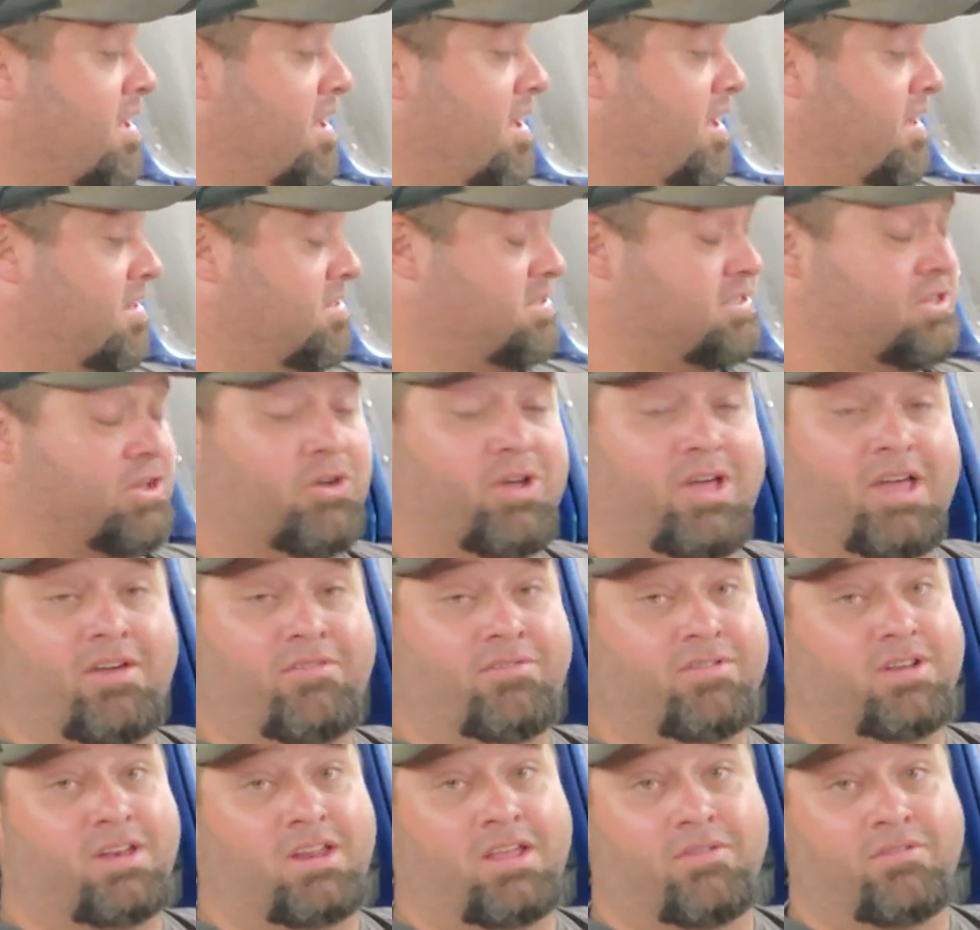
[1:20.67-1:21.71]
I still
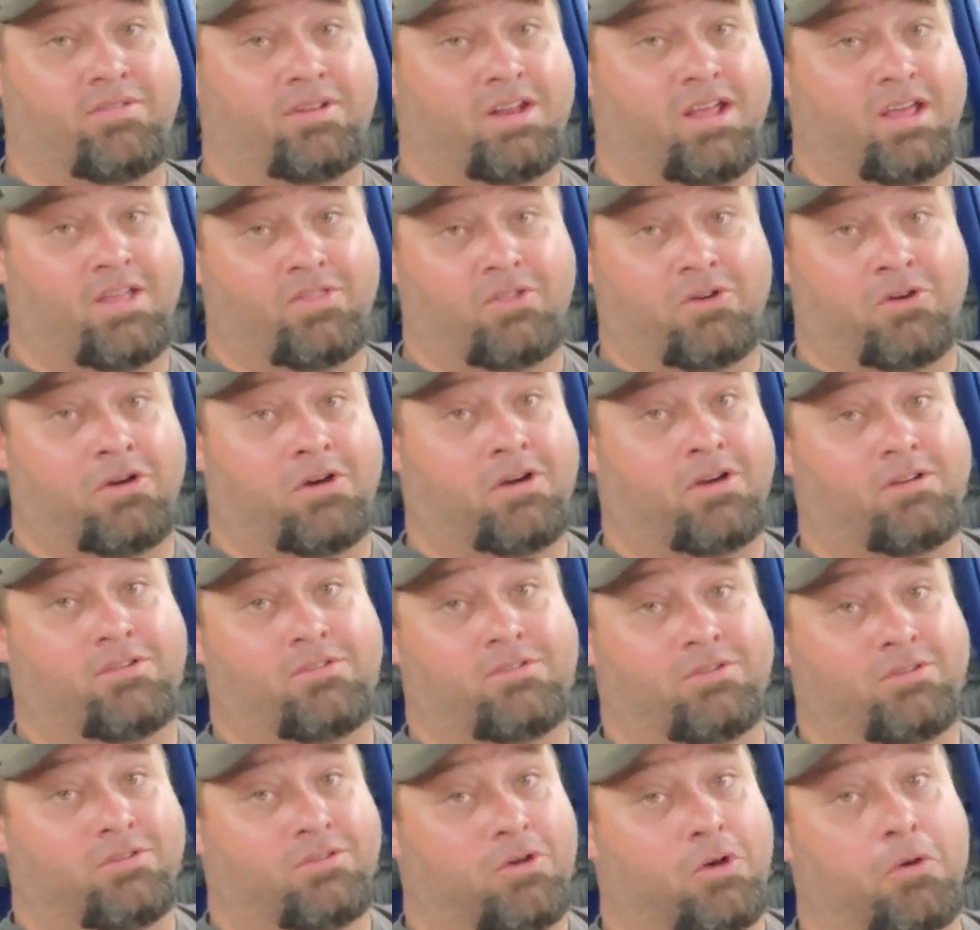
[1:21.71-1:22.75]
haven't even had the heart
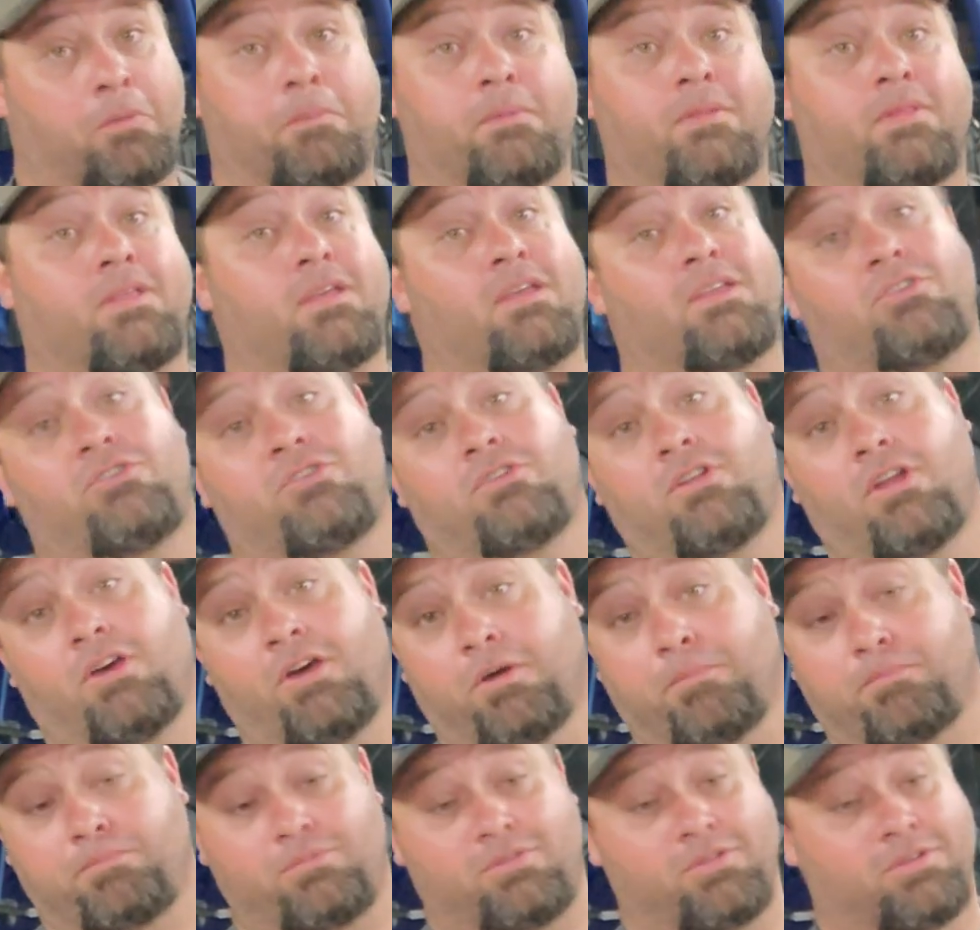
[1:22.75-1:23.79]
to open the engine
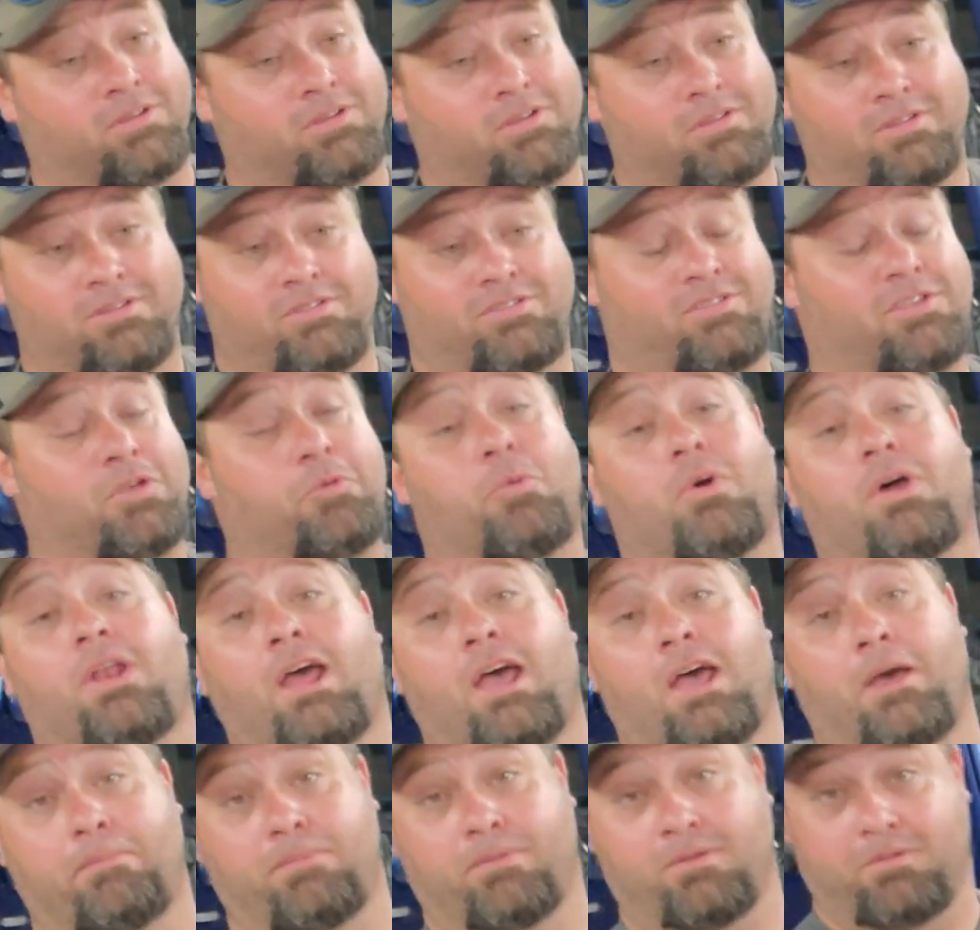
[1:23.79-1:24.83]
up to see what
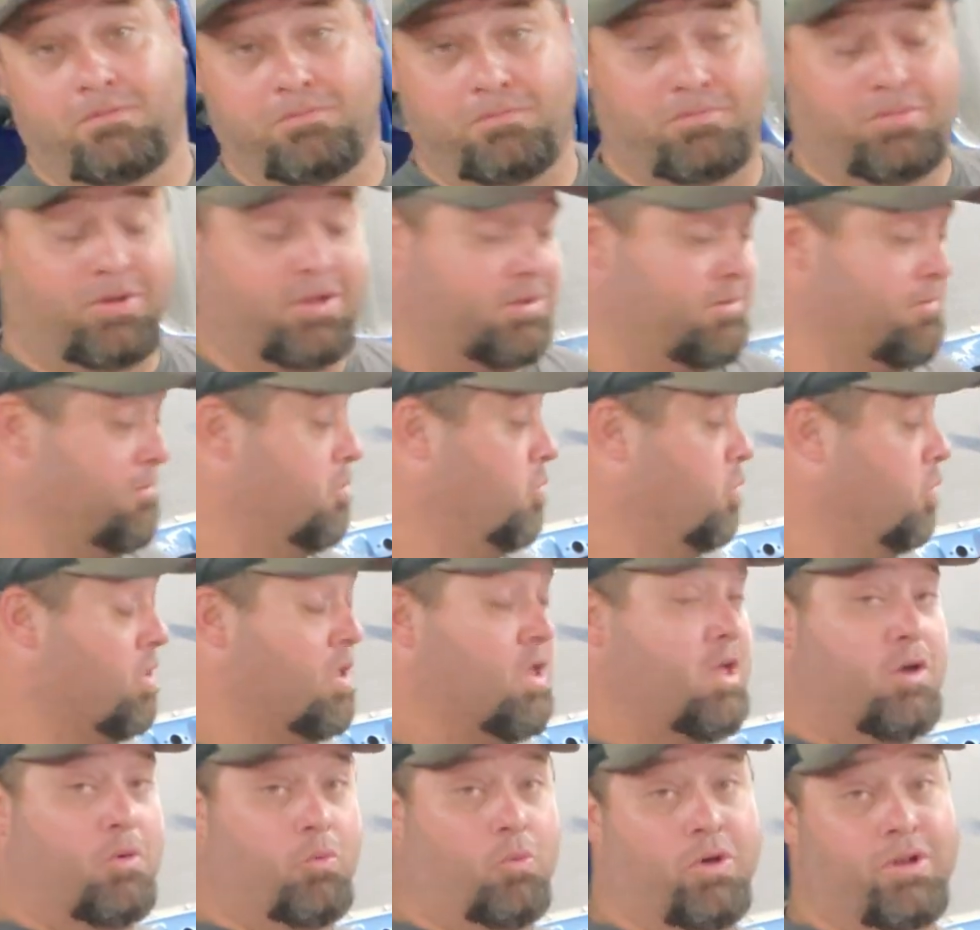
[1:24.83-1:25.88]
happened. But
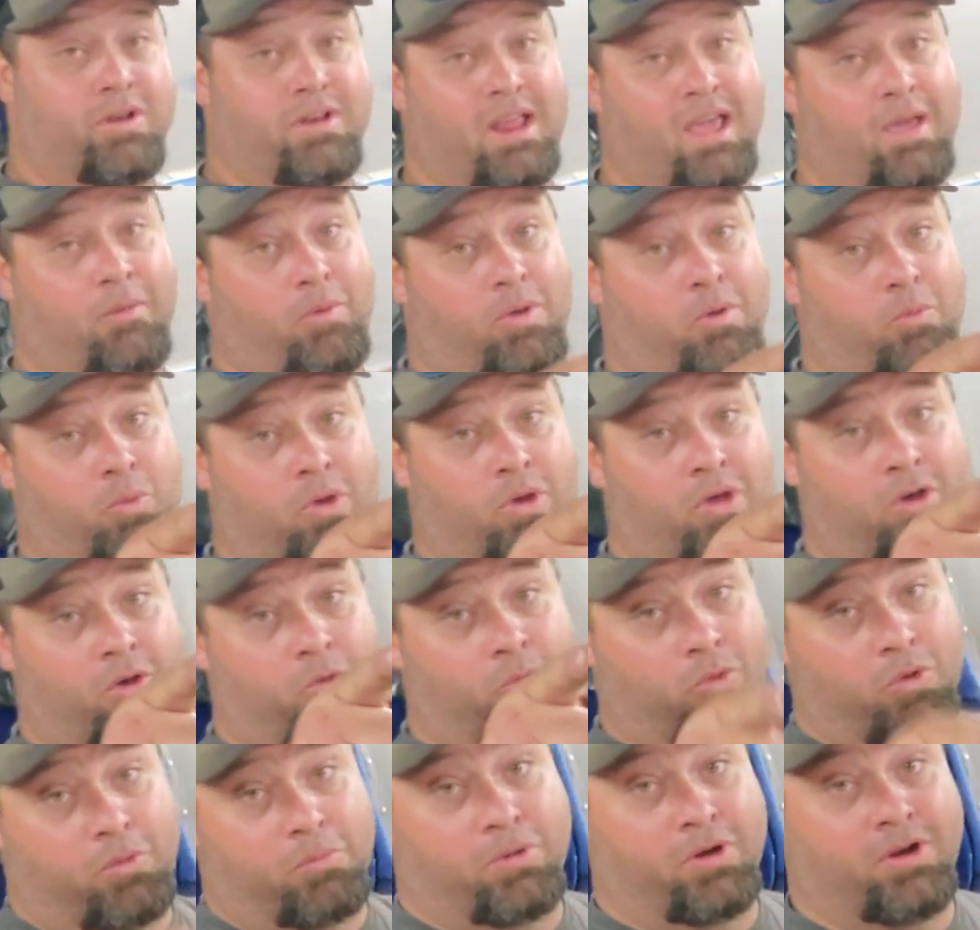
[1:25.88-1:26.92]
one day we will, and
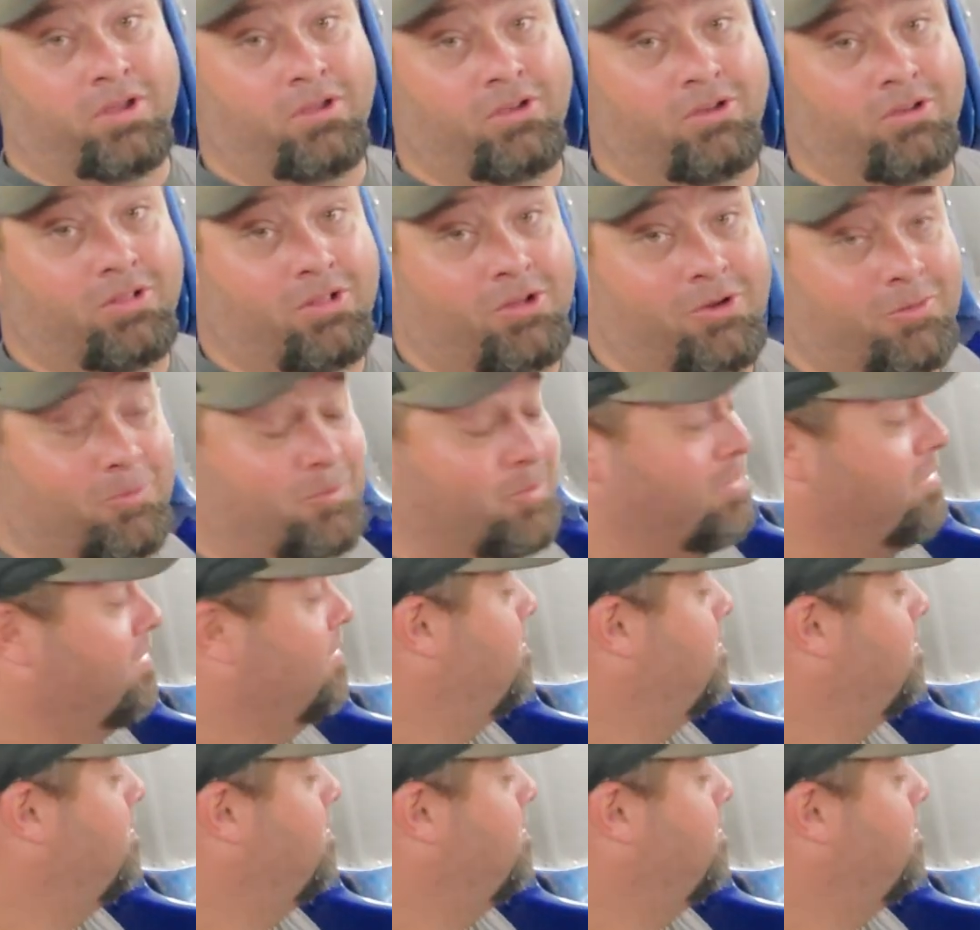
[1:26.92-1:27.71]
we'll bring you along with